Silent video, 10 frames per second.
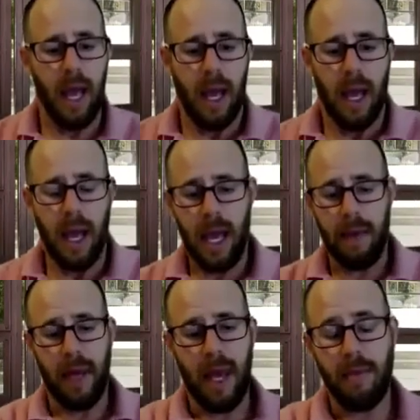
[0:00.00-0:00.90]

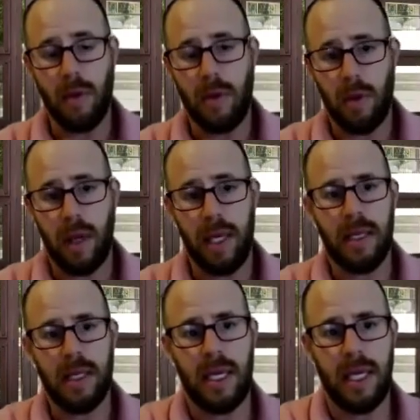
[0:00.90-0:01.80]
I'm
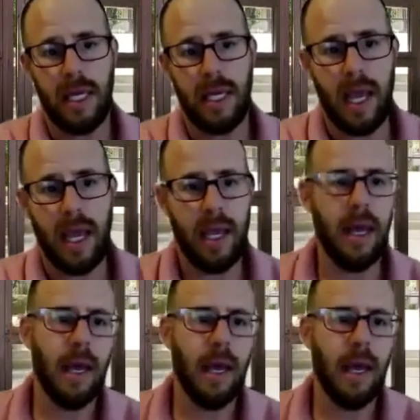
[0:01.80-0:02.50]
joined today